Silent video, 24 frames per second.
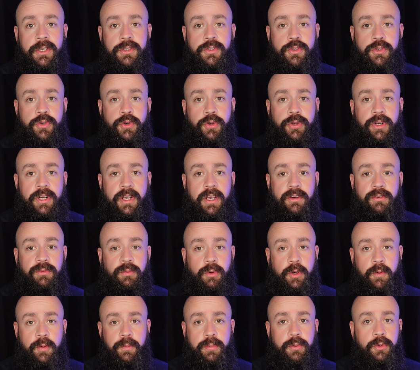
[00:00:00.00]
So you're going to have
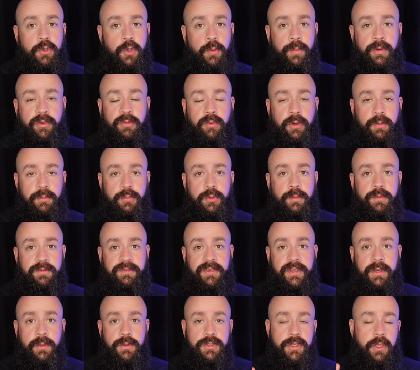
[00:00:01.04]
one probe. If one probe
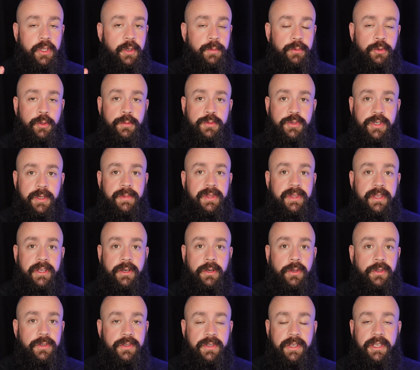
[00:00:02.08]
fails, the other probe's going to be there
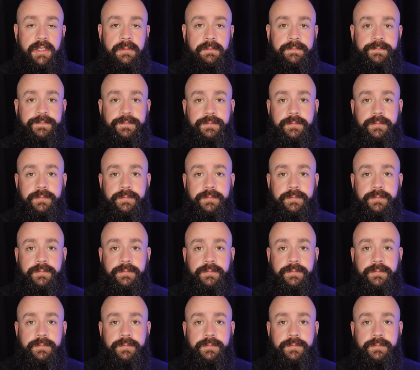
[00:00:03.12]
all the time.